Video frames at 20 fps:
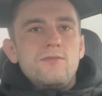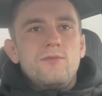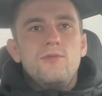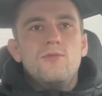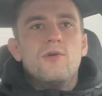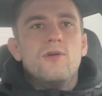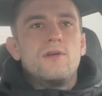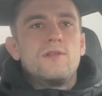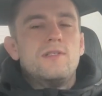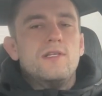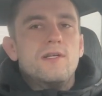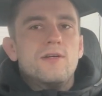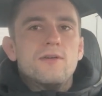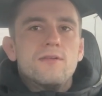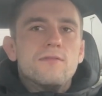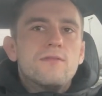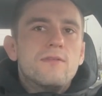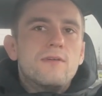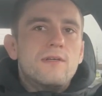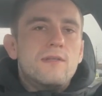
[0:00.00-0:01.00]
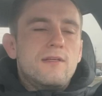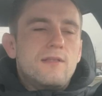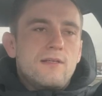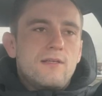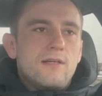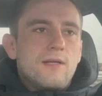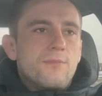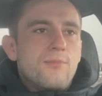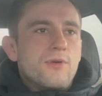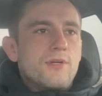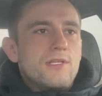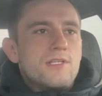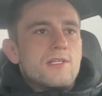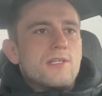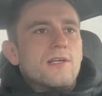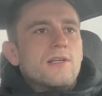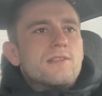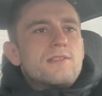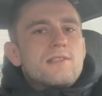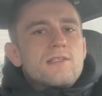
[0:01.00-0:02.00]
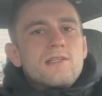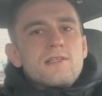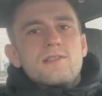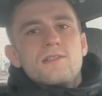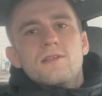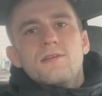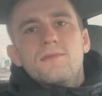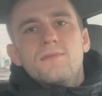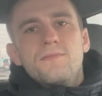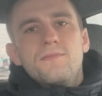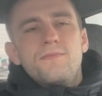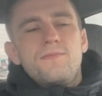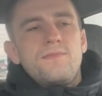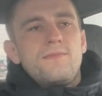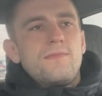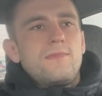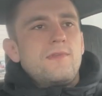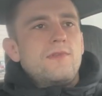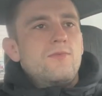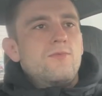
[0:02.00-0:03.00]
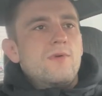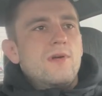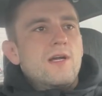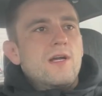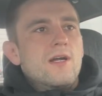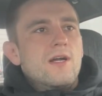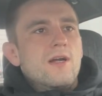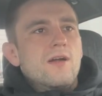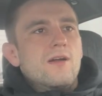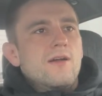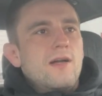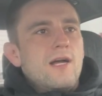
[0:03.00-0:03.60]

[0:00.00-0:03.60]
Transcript: we worked out a pretty solid system where